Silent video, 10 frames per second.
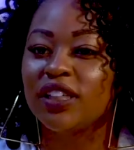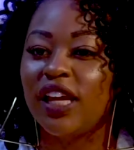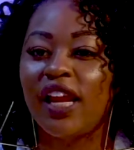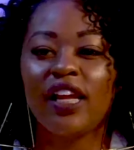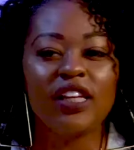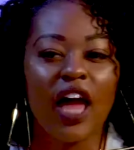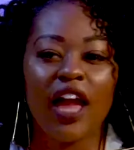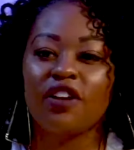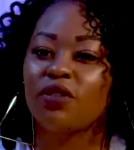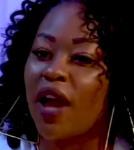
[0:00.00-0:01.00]
getting
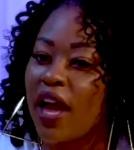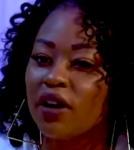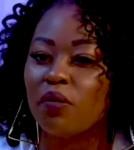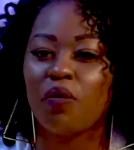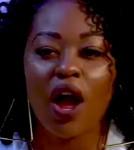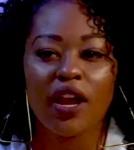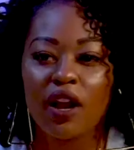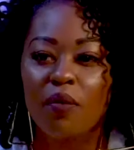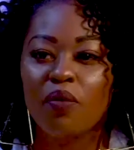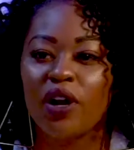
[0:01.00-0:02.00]
like Greg or Brian
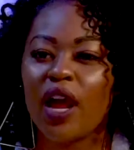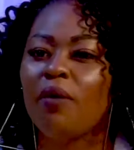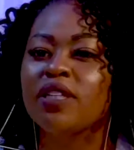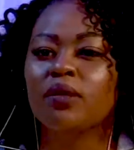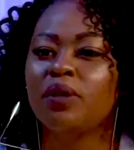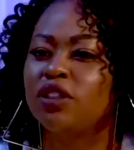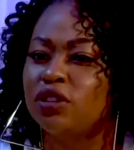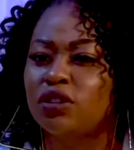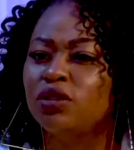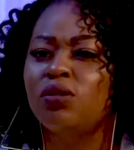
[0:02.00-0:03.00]
on board. That wasn't be
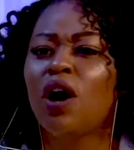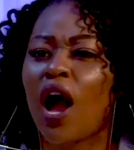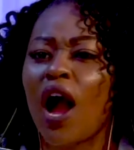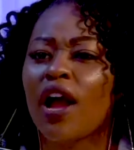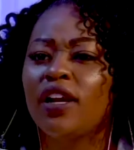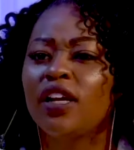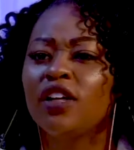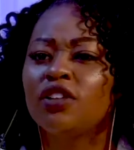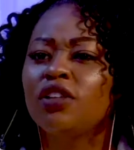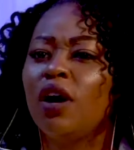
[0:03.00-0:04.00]
too hard. Oh. You